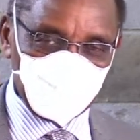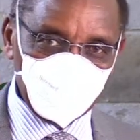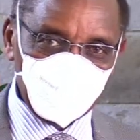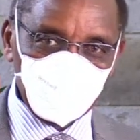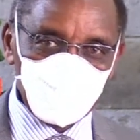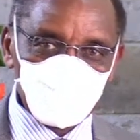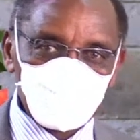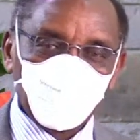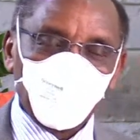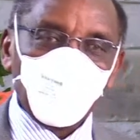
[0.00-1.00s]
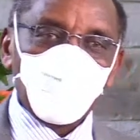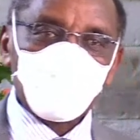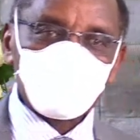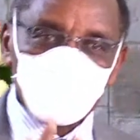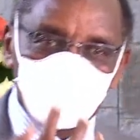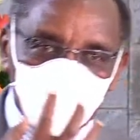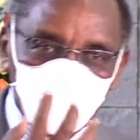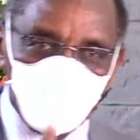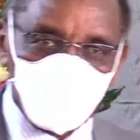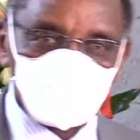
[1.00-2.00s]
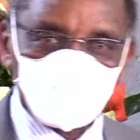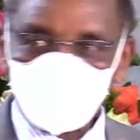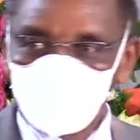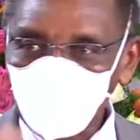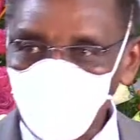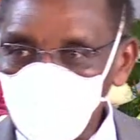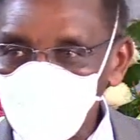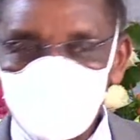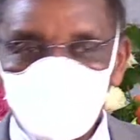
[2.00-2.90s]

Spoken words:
If you use a surgical mask like the one